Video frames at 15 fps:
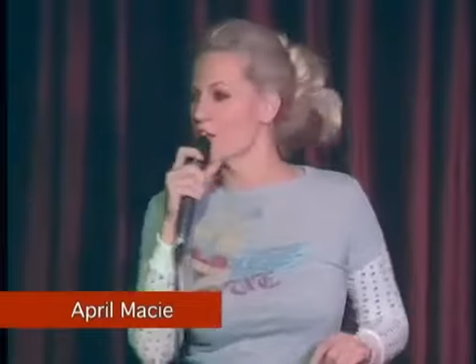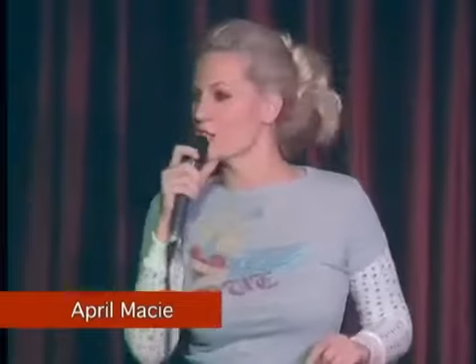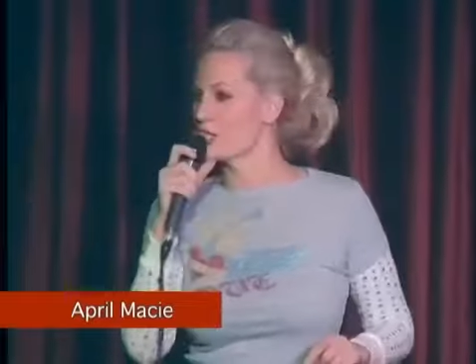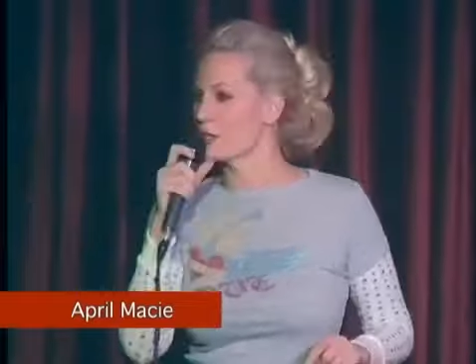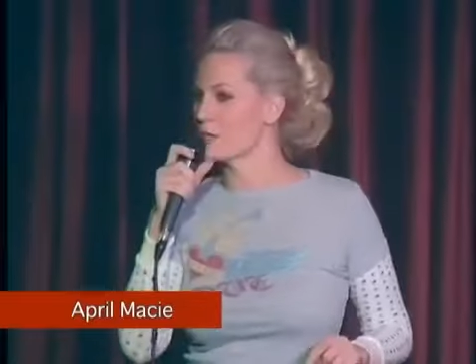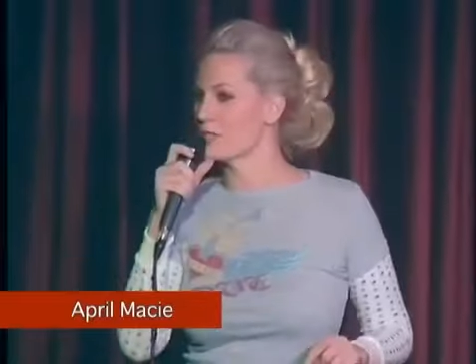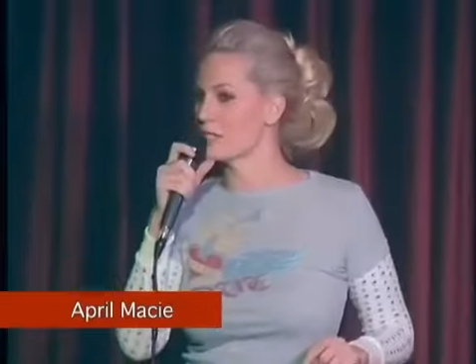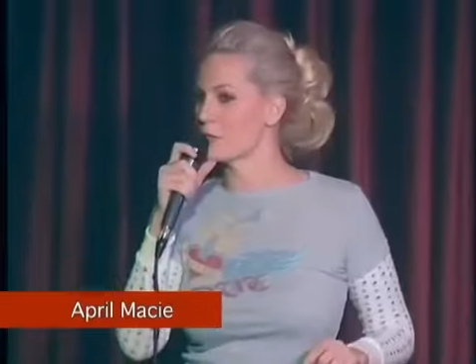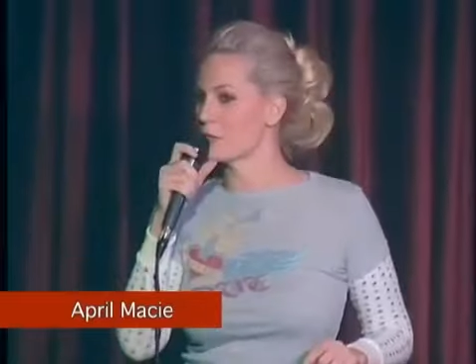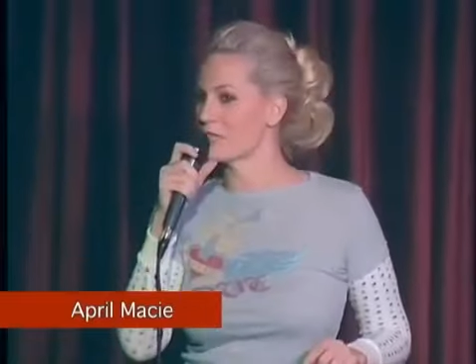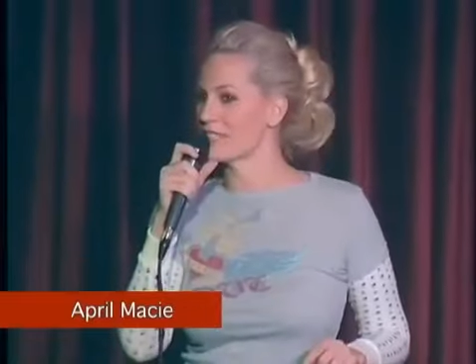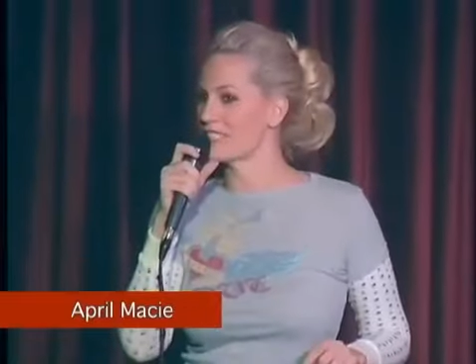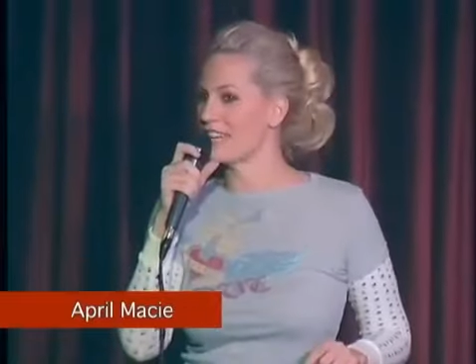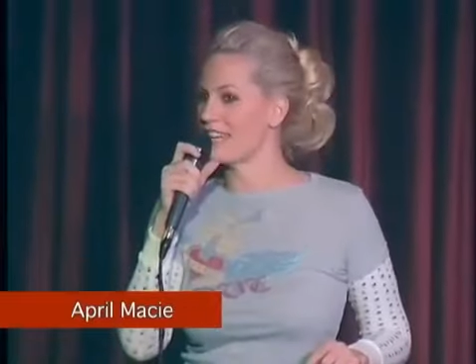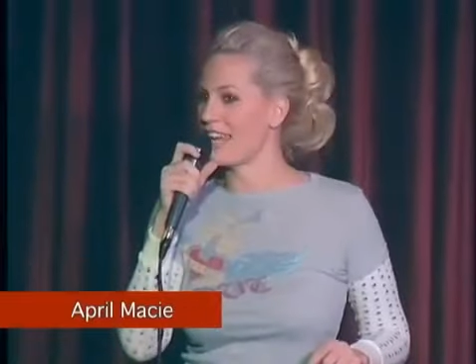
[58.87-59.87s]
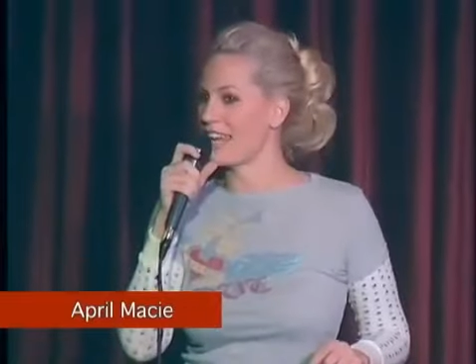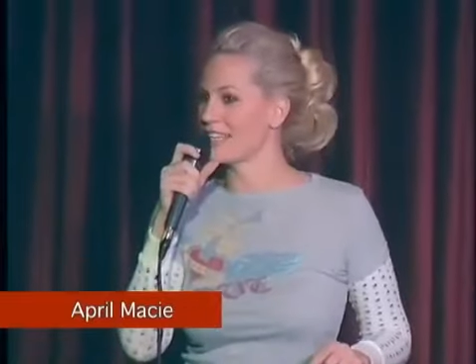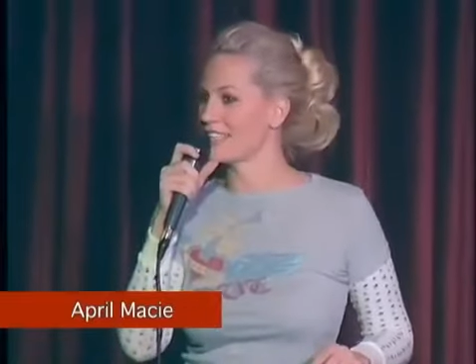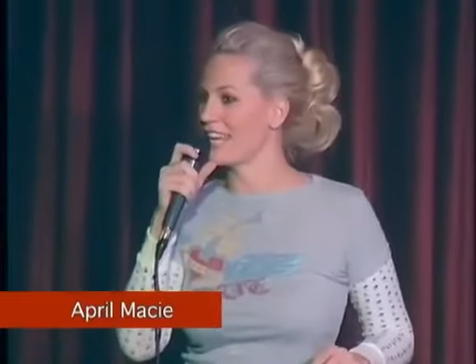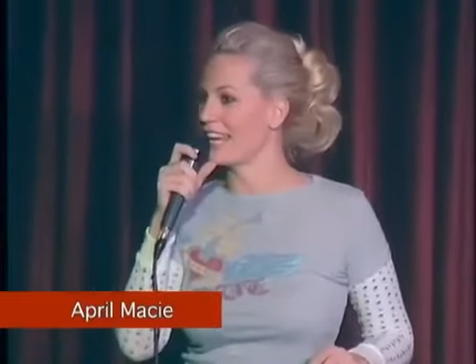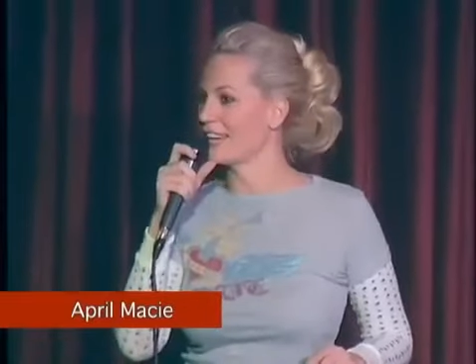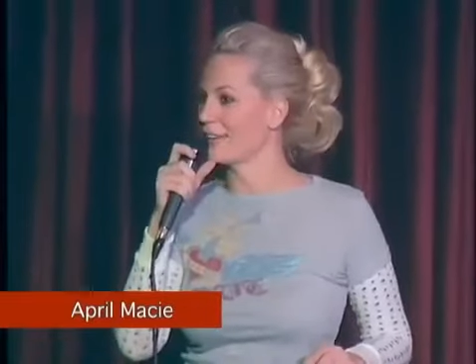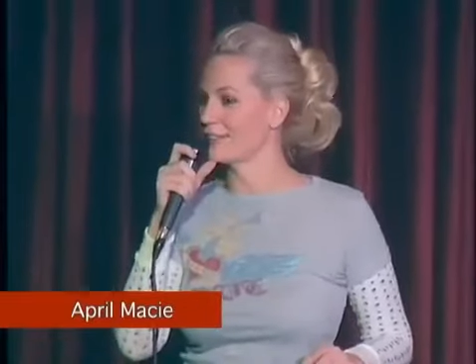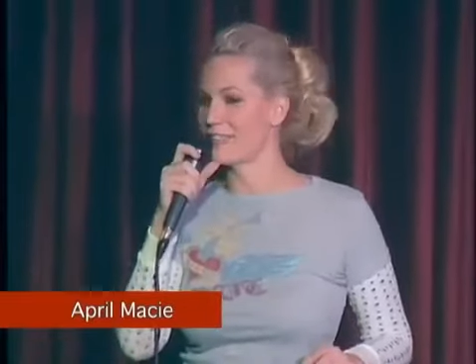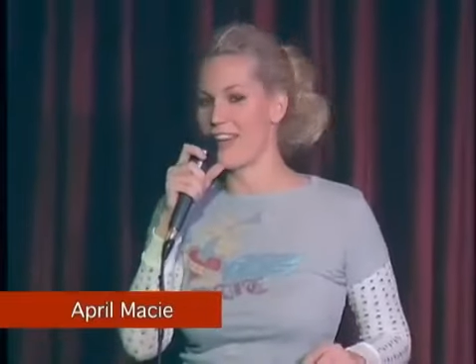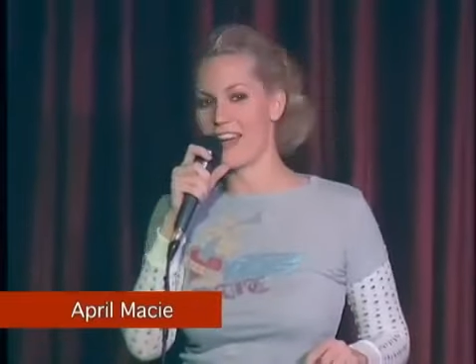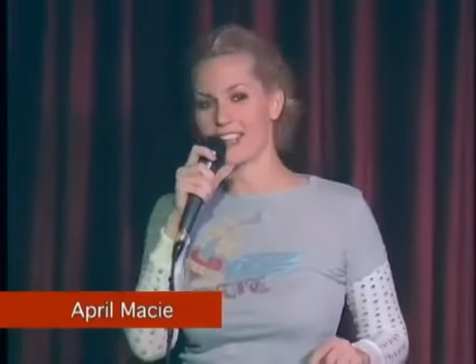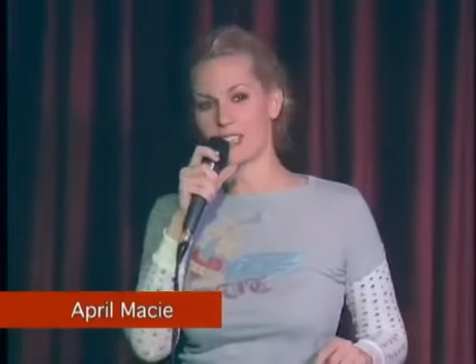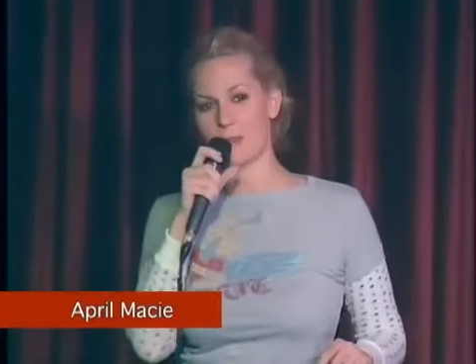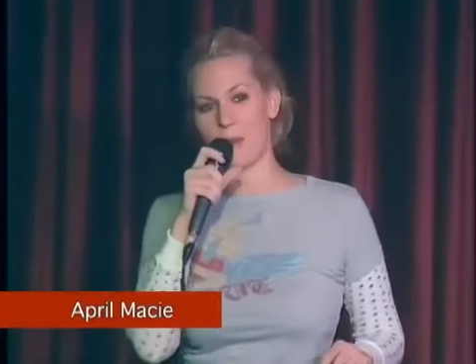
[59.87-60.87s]
She was the reason I ate tater
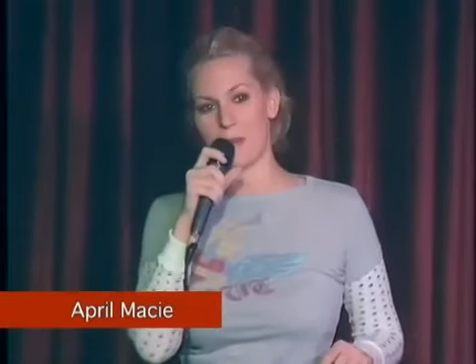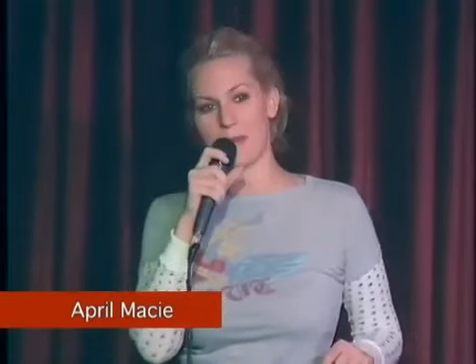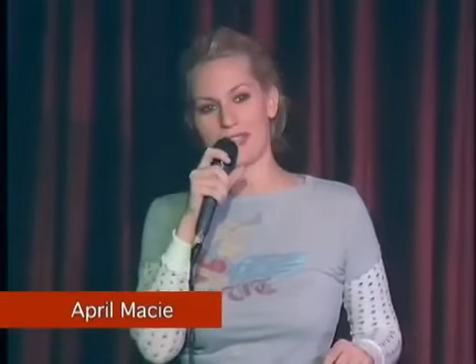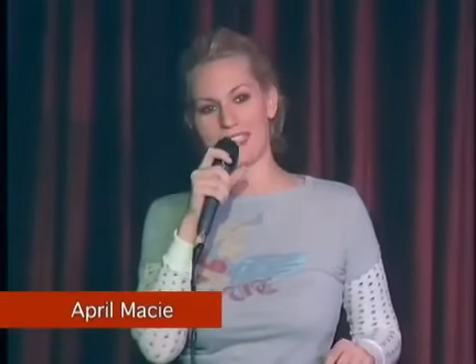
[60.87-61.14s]
tots by